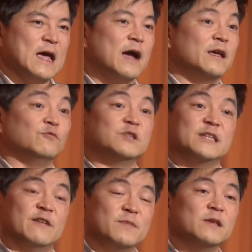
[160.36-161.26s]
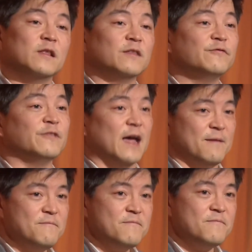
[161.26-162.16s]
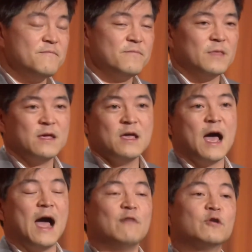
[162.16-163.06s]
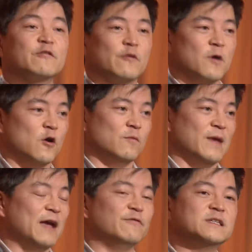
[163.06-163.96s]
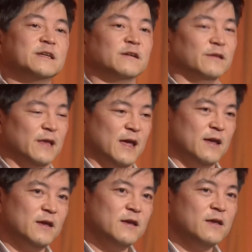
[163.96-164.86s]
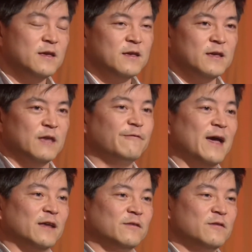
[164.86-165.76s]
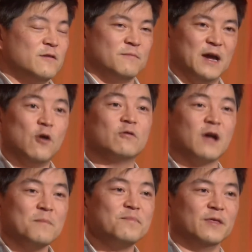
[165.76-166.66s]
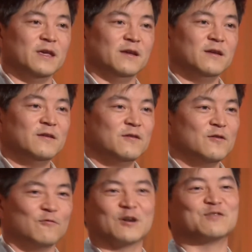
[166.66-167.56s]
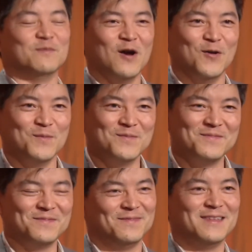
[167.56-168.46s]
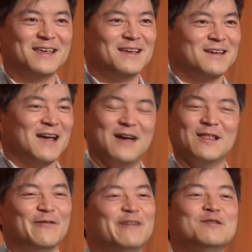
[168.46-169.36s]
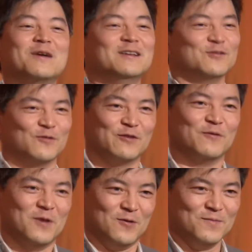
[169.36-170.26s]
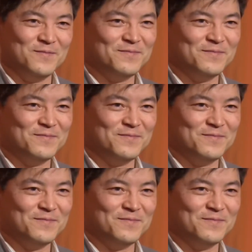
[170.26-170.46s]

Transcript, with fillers: it would save me a lot of time. I work from home every single day. In fact, my whole company works from home. I allow everybody to work from home.